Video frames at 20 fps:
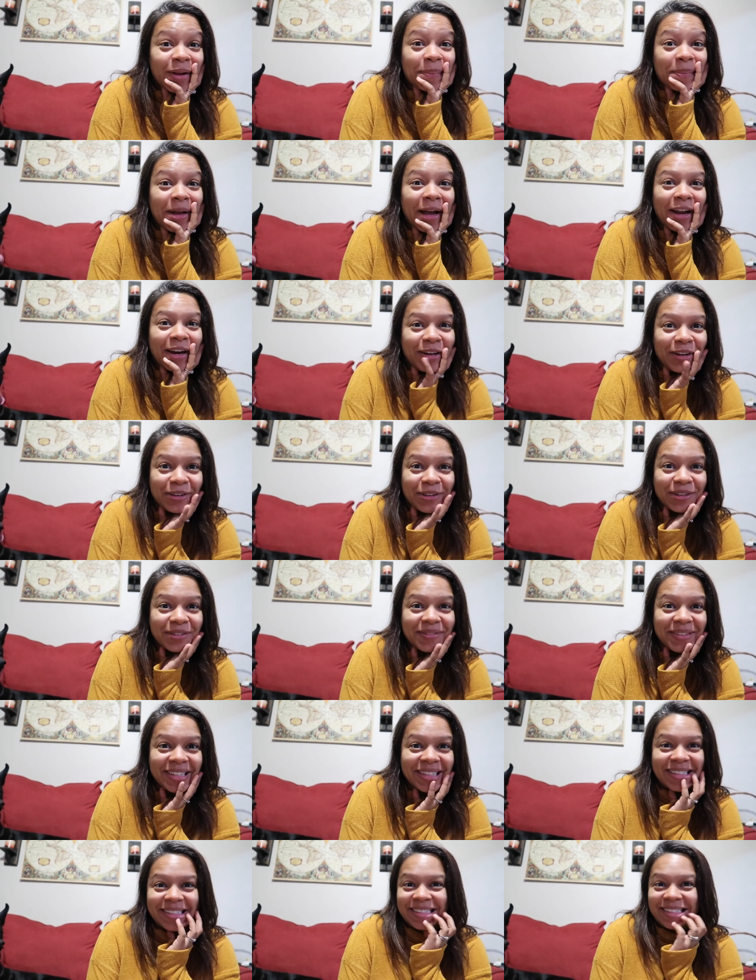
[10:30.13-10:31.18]
I'm kind of
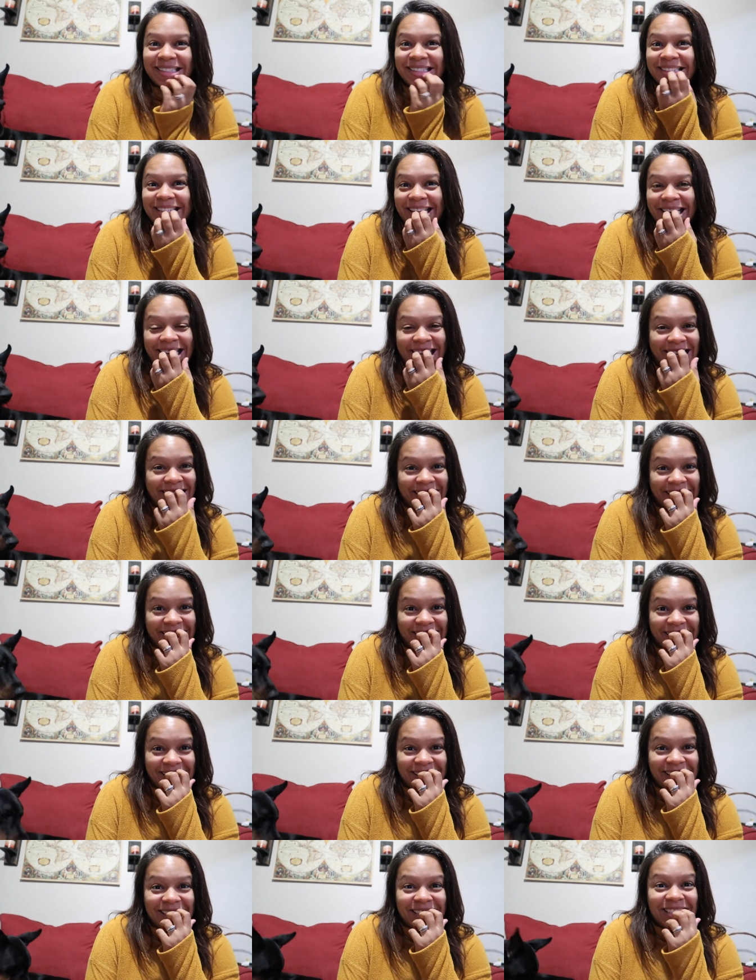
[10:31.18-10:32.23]
nervous.
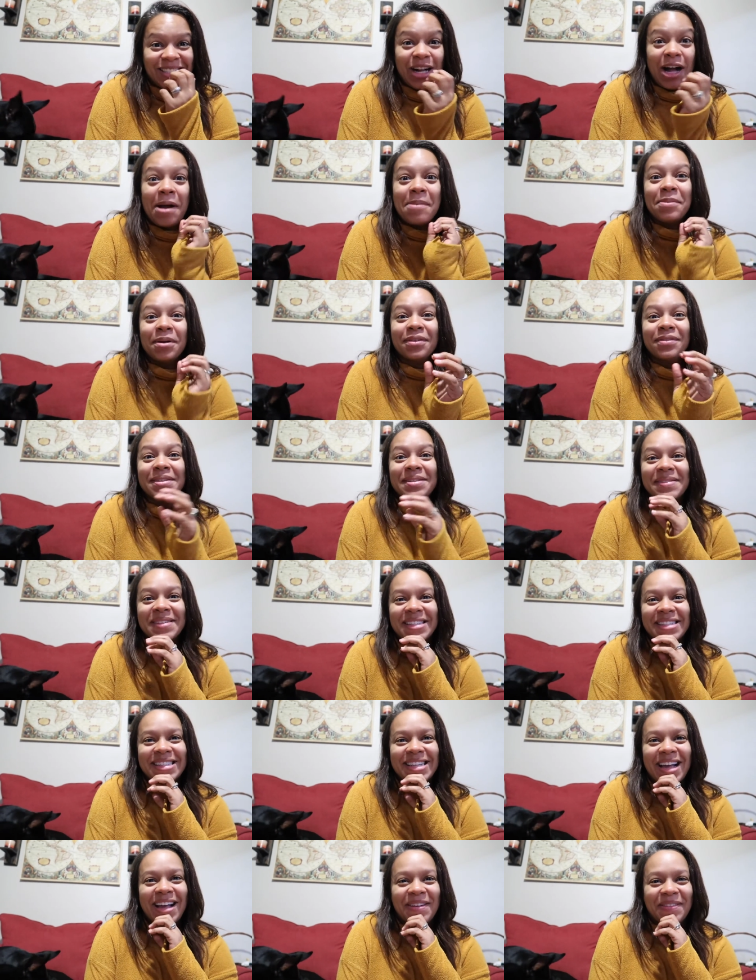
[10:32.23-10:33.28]
I'm nervous
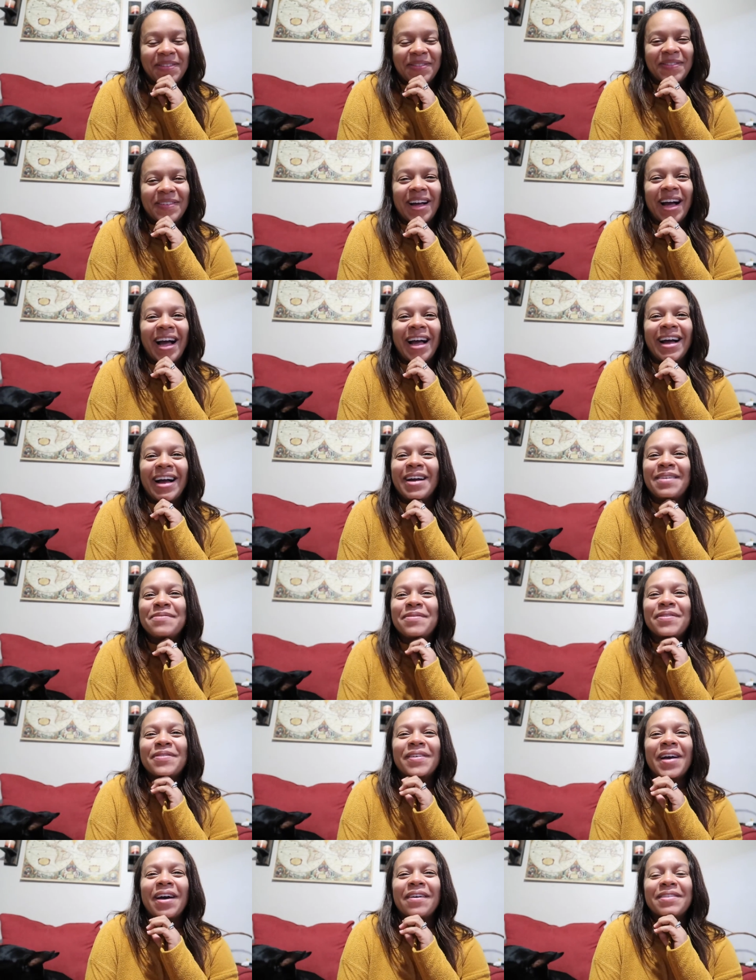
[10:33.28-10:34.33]
because I
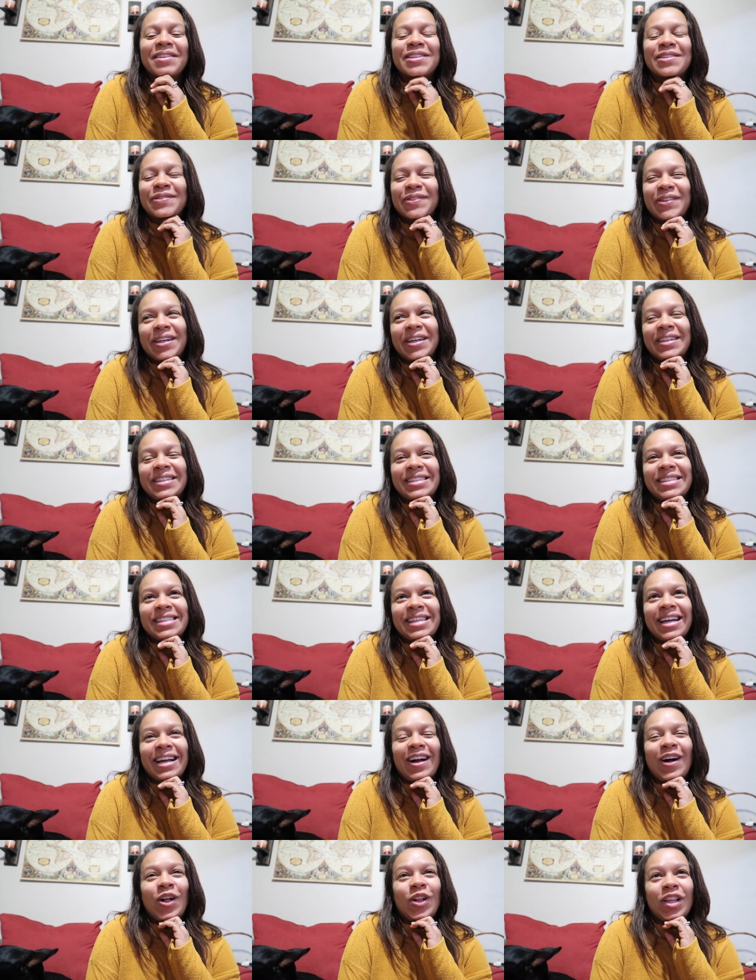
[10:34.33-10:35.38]
have this fear it's
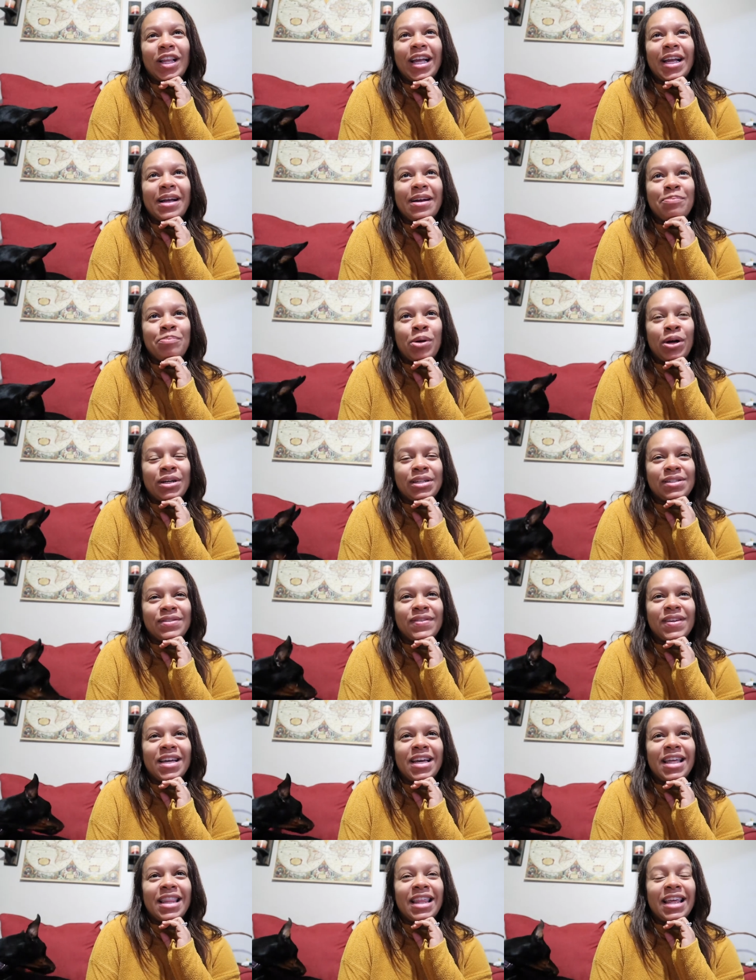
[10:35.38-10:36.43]
like I'll like parts of
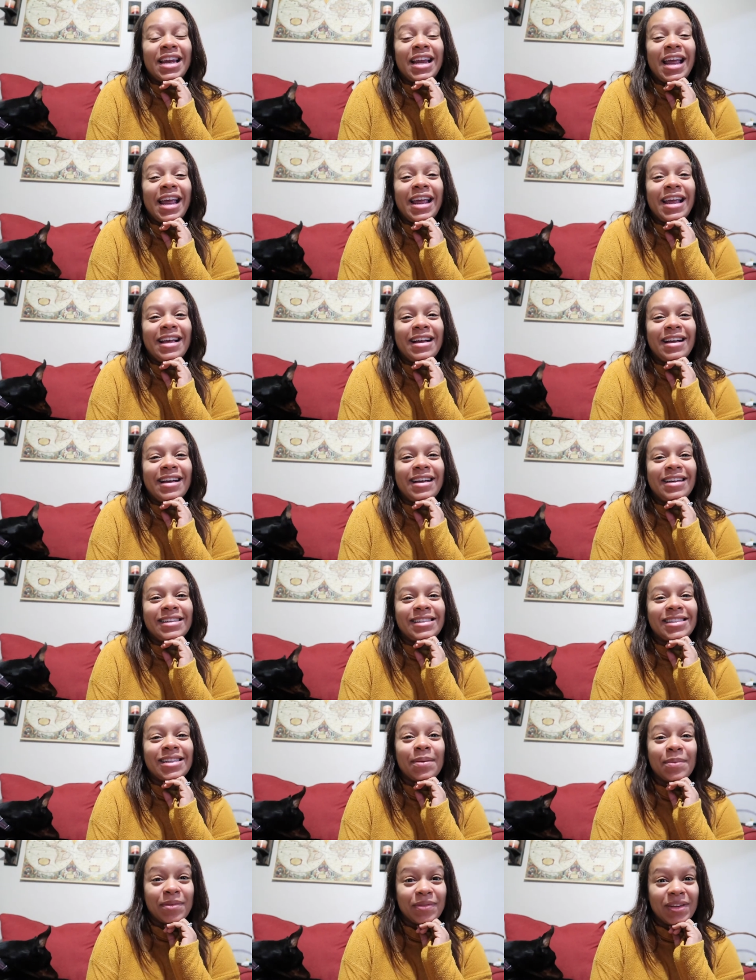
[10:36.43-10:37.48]
it and then hate
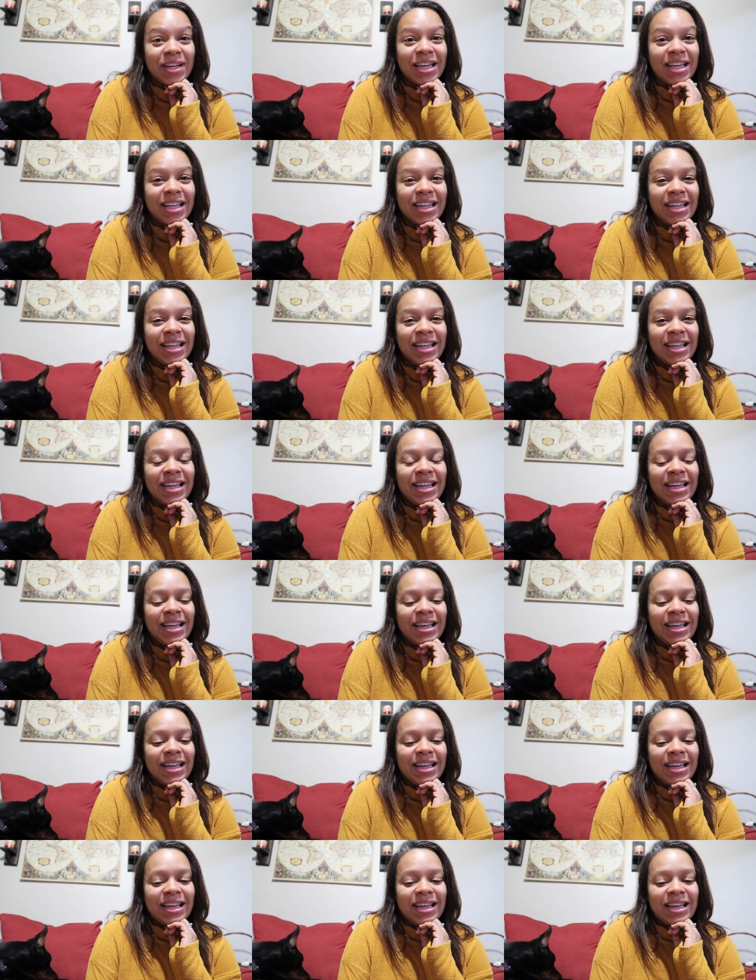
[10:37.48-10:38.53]
some of it.
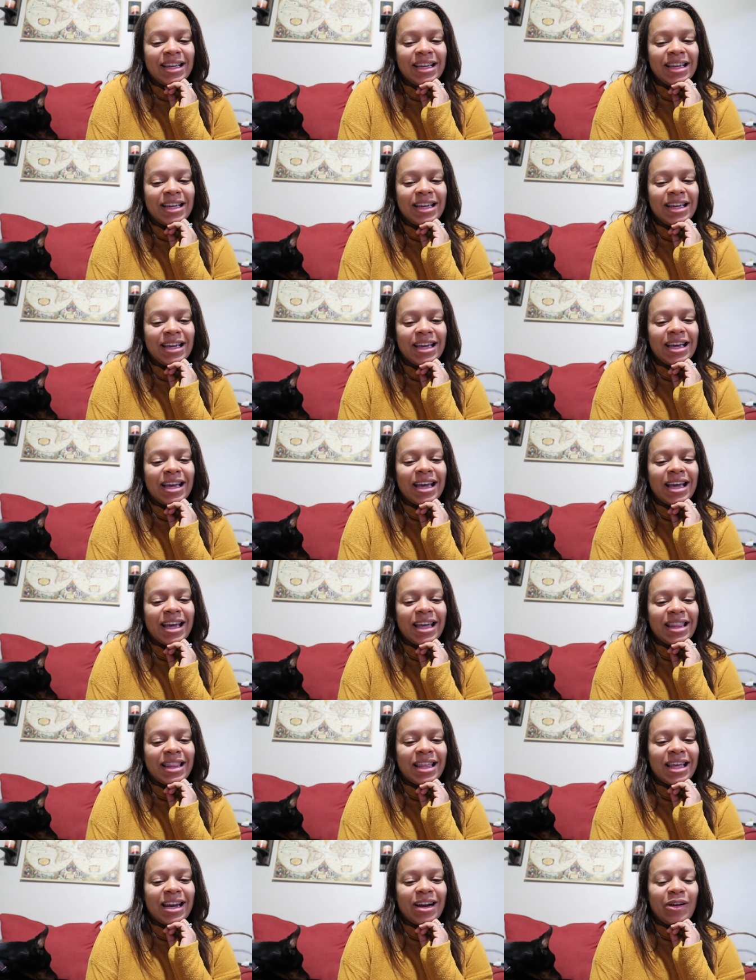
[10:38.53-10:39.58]

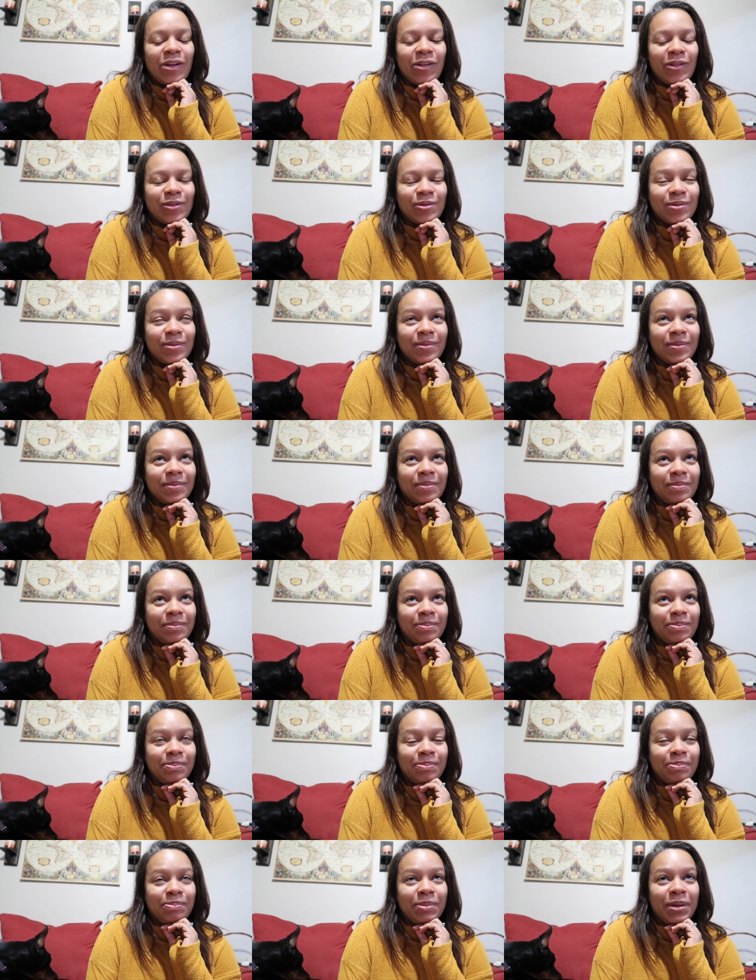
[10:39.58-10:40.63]
And then I'll
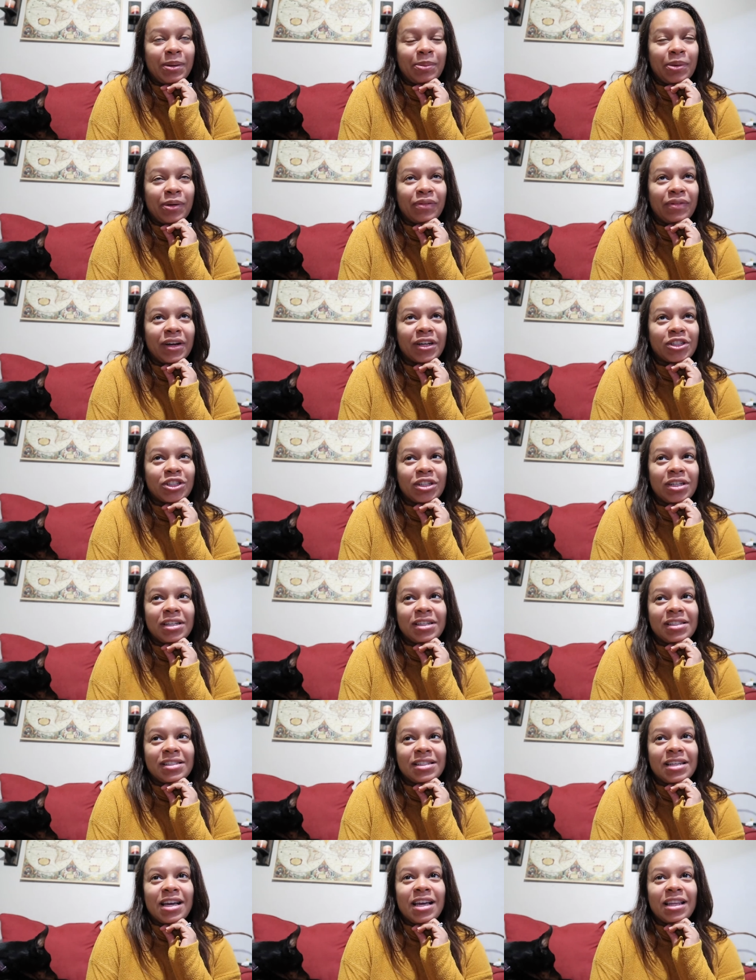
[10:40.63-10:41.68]
be a
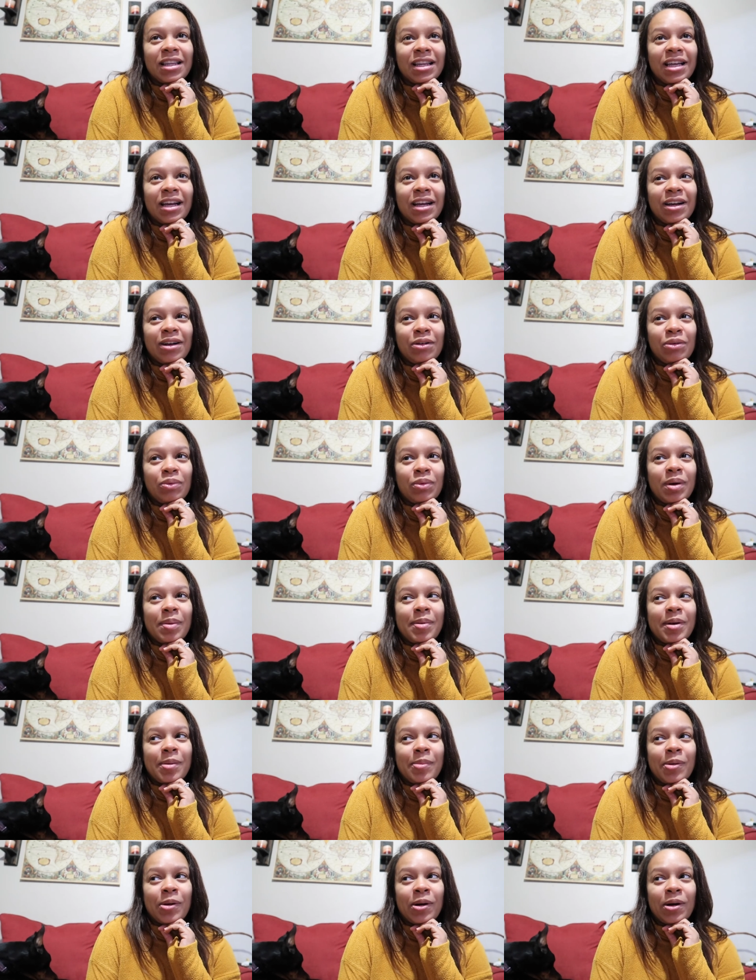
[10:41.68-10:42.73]
perfectionist and like rip it
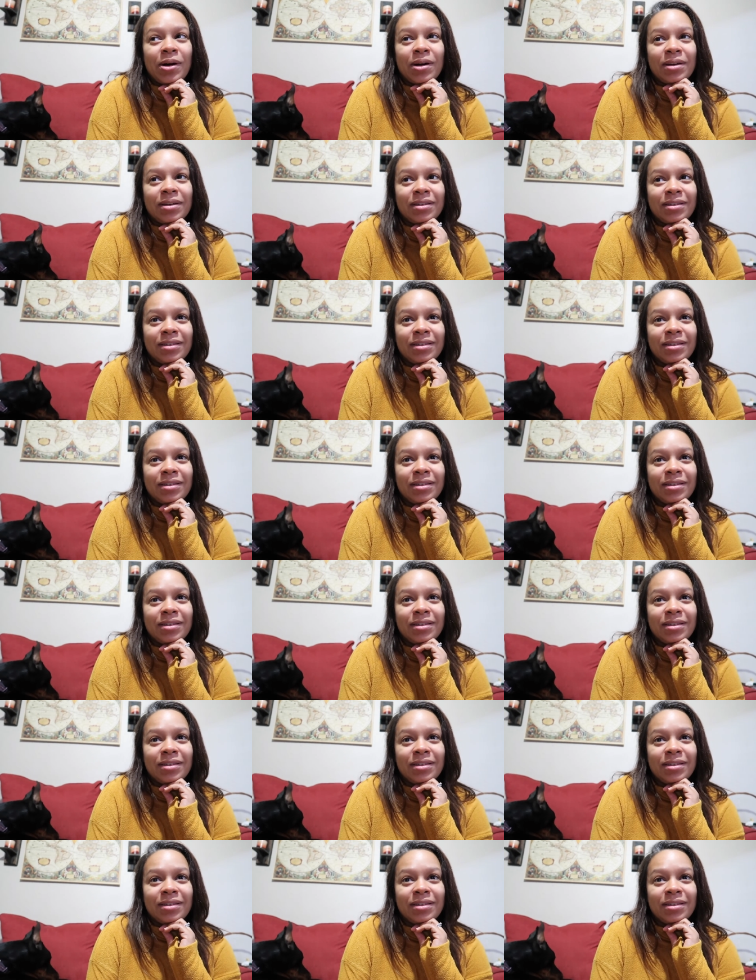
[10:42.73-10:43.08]
apart.